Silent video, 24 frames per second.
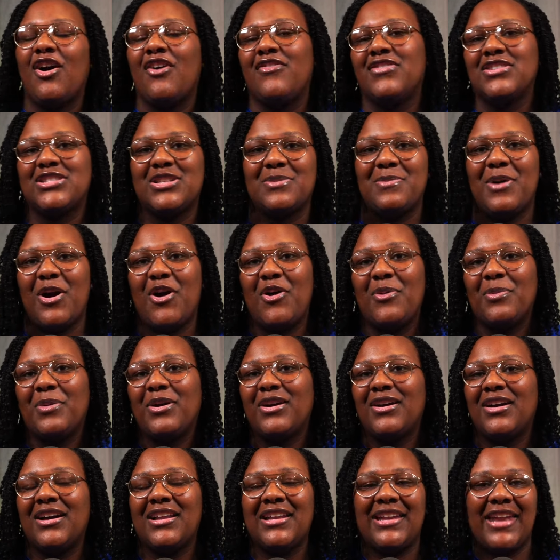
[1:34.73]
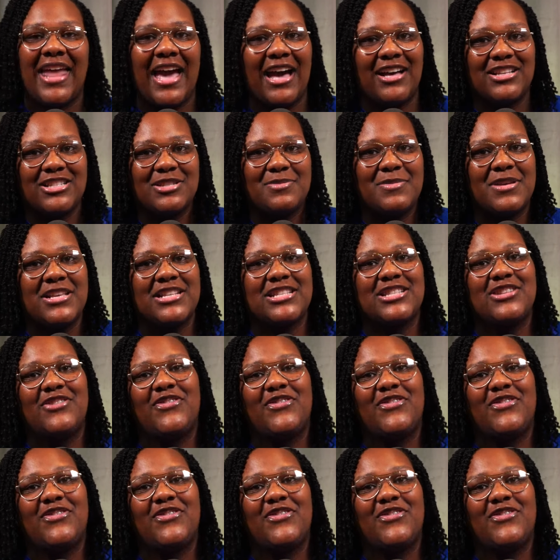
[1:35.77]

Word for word: over some homegirl announcements.